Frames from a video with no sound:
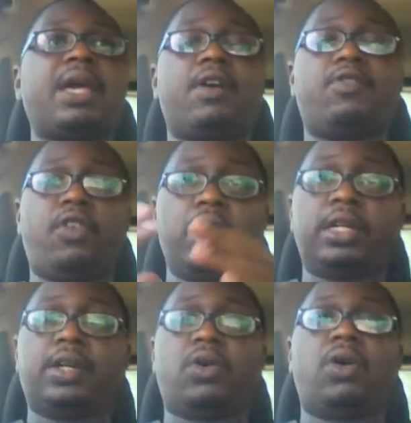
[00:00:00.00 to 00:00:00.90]
be
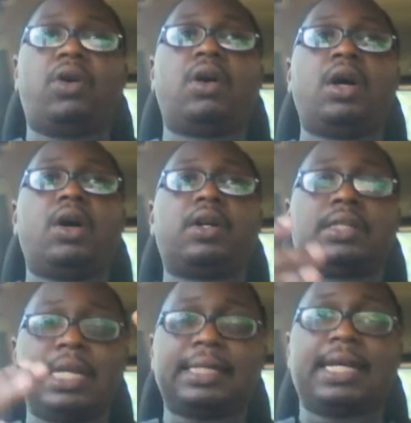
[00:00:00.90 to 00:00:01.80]
avoided or
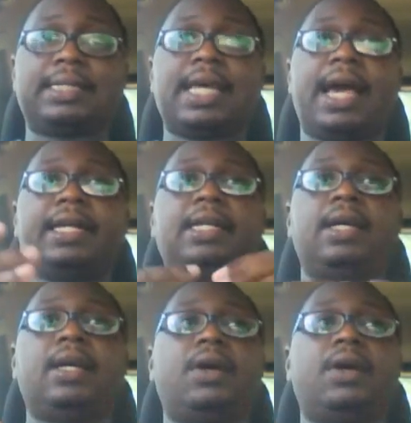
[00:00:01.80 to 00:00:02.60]
set aside